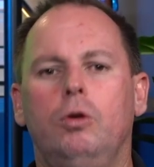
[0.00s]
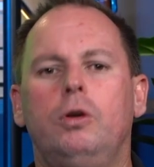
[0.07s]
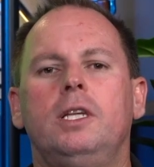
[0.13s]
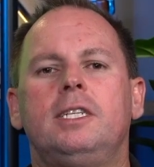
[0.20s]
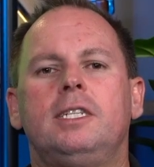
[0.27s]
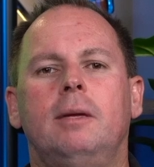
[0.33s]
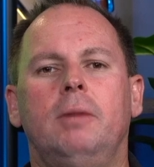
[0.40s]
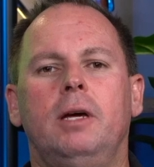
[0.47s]
Look
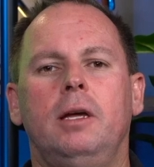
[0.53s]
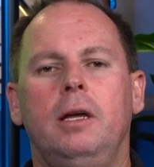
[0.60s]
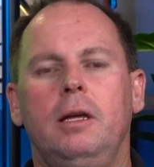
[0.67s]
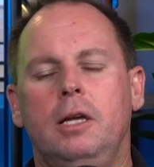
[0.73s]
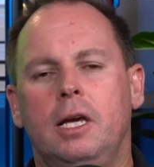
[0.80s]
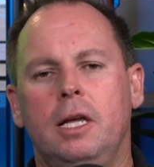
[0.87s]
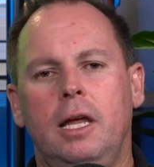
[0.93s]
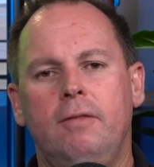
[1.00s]
at
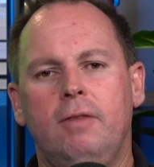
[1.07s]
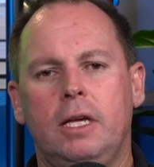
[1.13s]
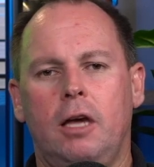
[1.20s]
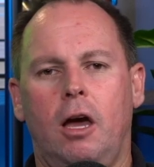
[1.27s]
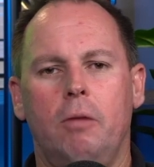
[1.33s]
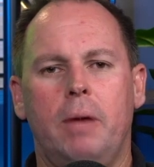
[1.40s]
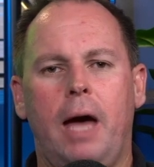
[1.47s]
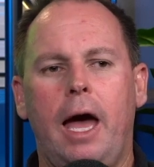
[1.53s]
you can even
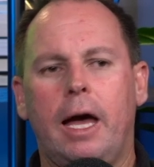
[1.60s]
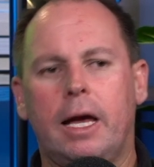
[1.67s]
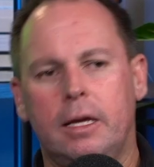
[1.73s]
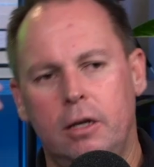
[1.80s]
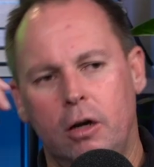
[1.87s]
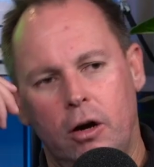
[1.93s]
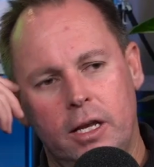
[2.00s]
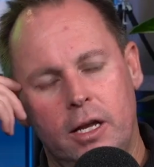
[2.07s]
go back,
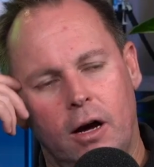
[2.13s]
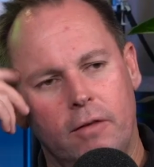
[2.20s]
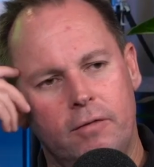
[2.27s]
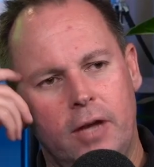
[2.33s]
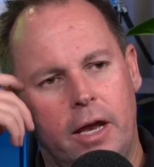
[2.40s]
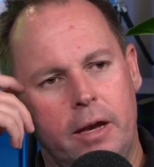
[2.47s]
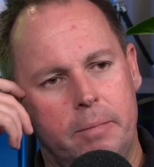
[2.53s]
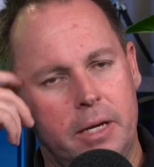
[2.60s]
and
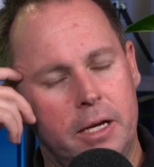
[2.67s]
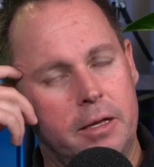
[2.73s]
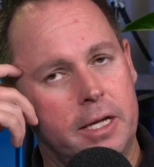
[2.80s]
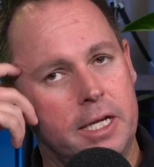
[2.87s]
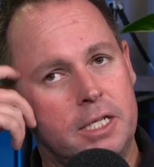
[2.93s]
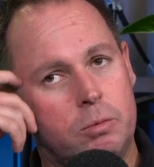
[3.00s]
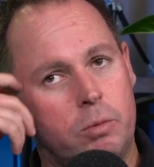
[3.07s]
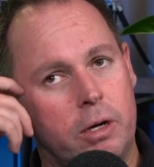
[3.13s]
I've done a bit of
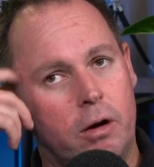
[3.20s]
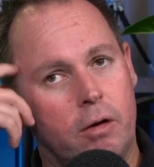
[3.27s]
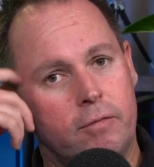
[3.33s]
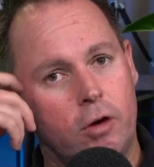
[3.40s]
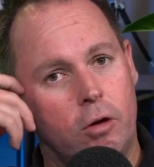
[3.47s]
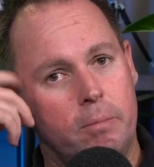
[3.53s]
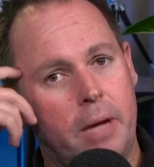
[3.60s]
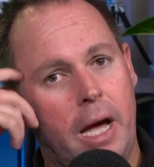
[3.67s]
this where
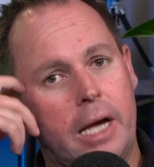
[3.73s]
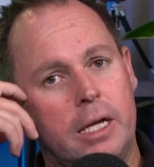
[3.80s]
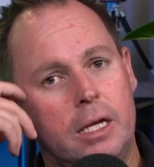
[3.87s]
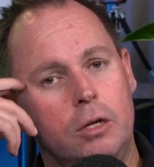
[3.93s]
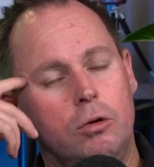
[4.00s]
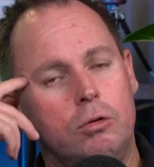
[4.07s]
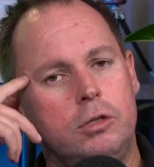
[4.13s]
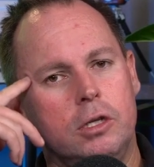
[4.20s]
I've gone back
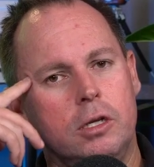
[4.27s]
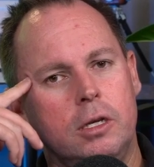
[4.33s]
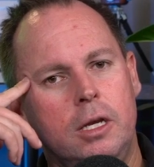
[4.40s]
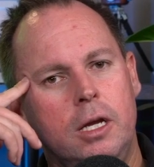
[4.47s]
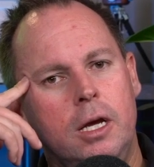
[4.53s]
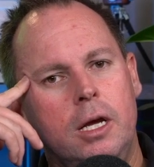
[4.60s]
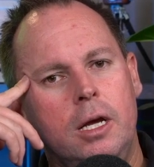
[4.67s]
and looked at